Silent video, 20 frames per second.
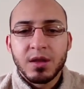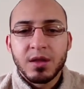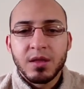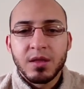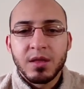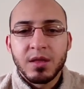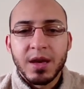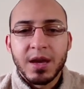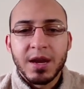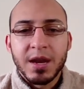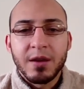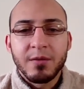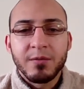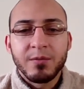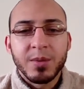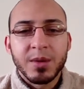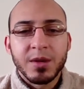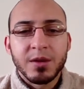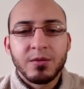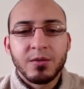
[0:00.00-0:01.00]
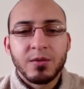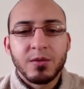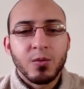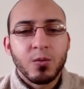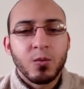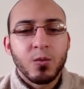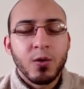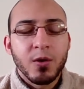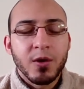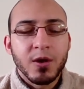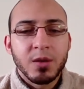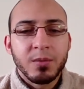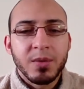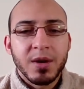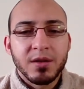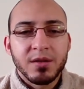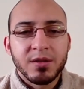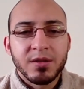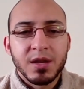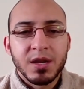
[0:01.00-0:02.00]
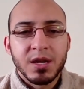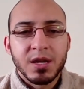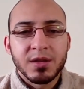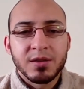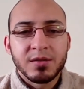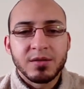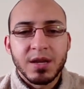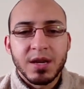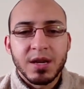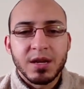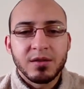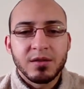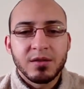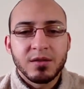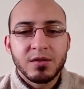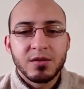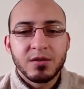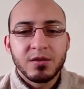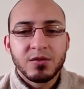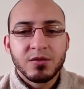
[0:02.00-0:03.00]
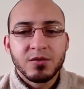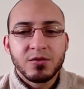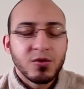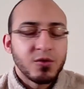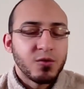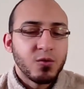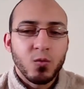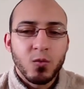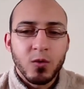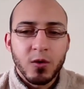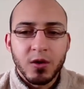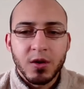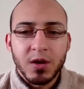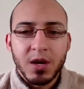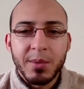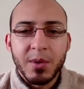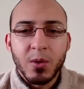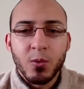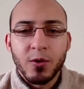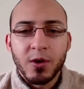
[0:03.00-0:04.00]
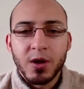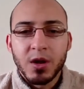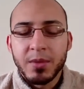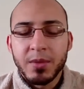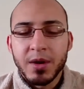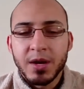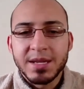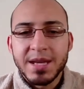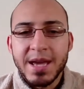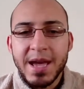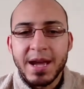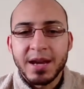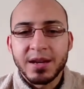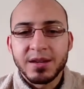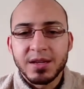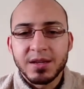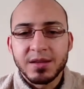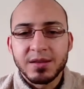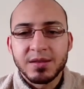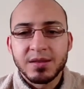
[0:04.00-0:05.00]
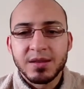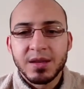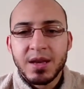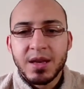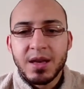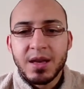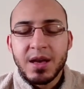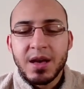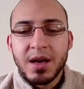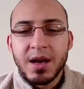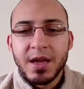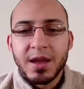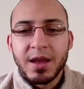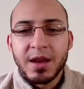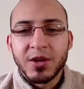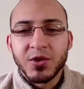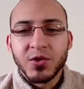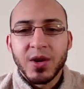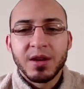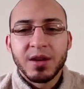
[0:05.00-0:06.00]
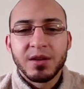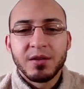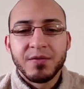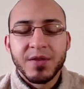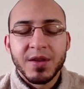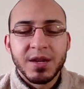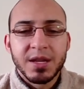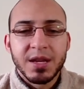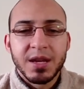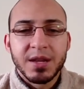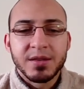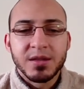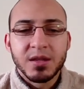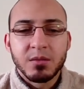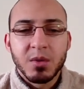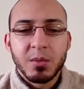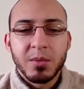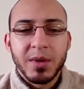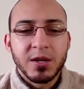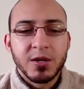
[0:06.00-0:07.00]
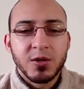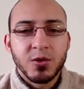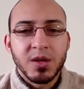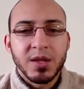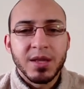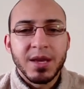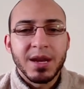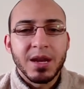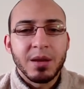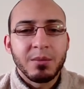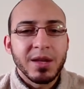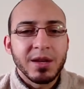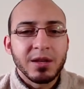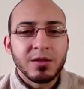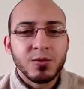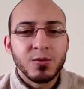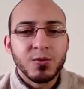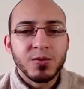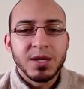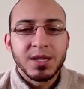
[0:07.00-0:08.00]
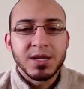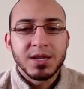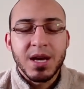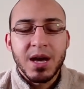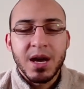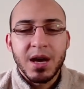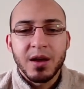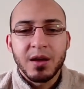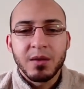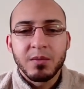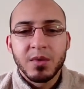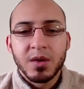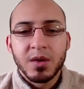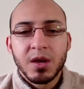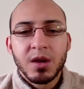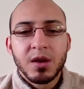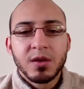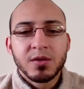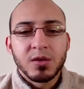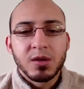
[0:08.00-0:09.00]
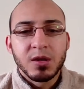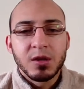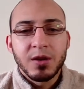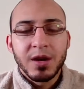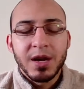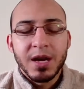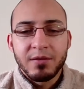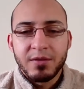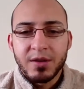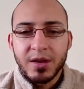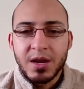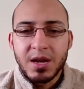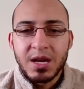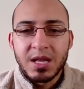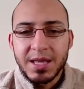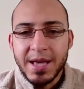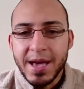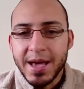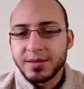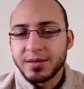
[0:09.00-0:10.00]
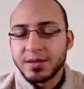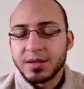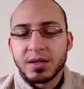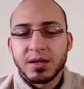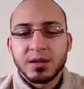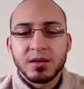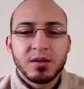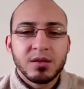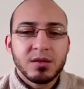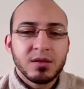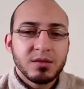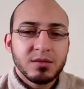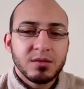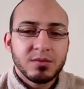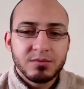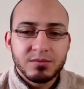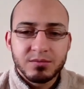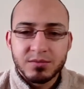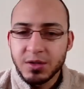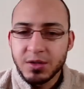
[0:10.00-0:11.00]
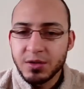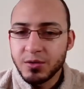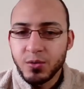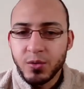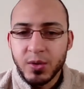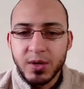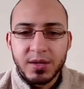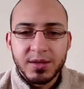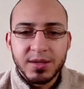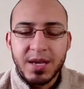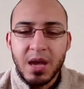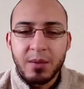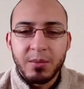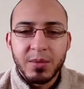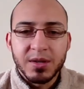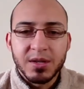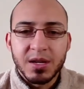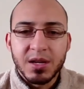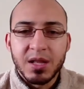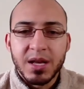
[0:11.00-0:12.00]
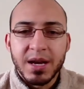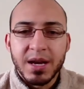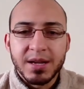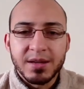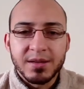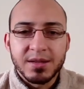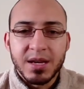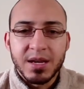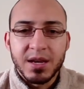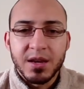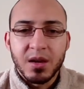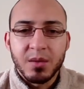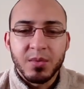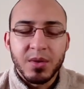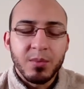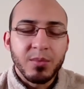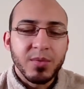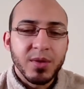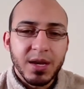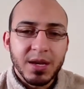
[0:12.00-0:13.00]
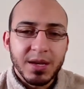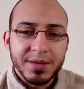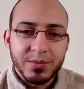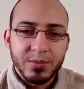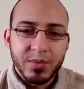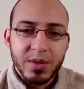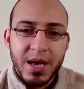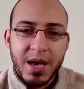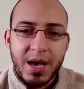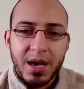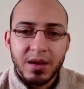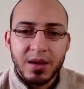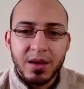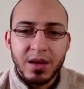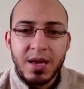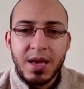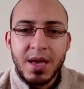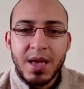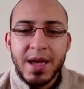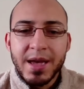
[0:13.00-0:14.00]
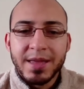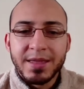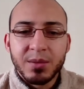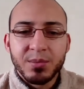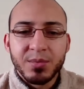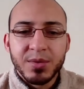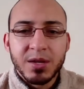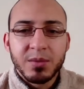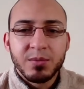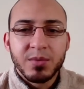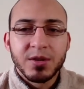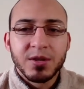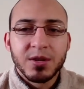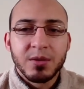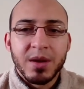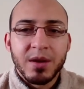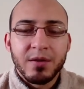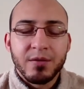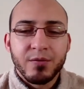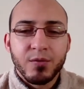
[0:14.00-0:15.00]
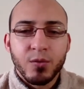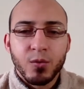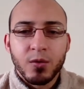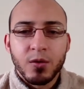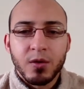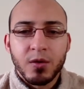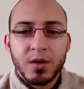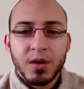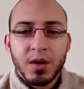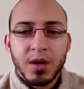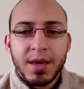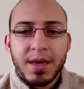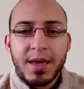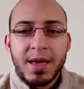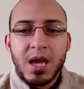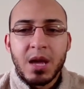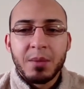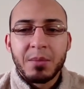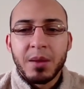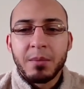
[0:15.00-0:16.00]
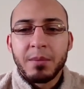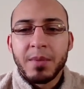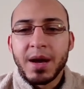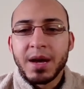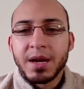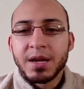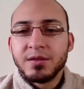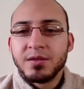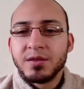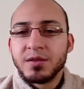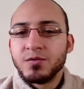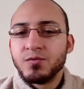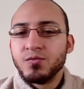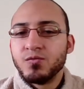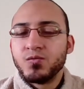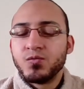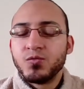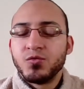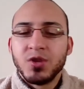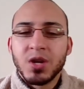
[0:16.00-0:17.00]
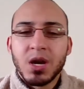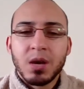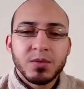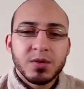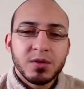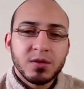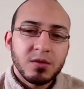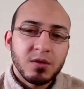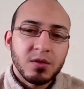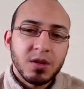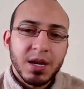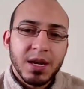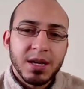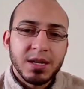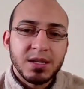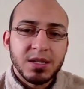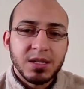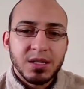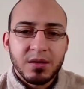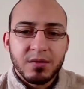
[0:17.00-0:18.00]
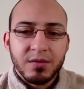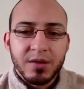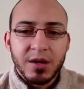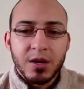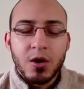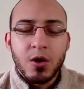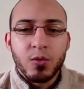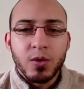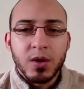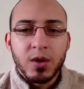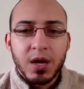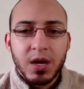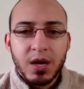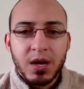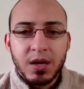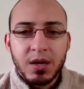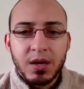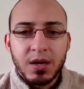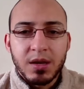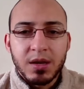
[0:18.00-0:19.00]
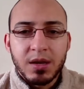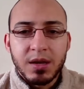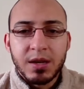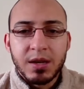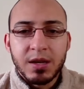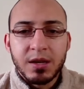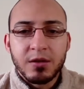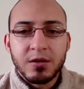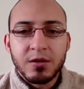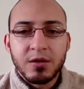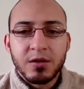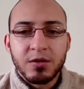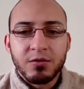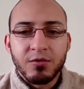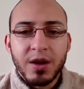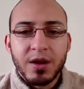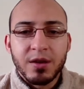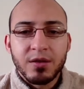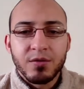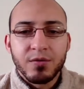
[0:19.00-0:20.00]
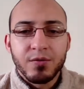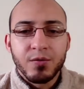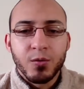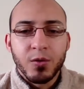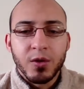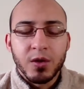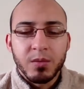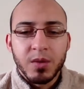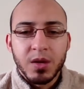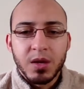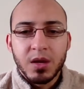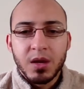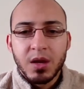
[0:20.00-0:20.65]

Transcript: that I've been worried about things that shouldn't work. I've been worrying about tactics, and I try to defend against them, and by doing that, I'm like losing time. So here I have like a classic Queens Gambit Declined setup. I'm playing as black, and they played bishop f4, and my mind just jumps to the idea of like, okay, he could threaten to fork me,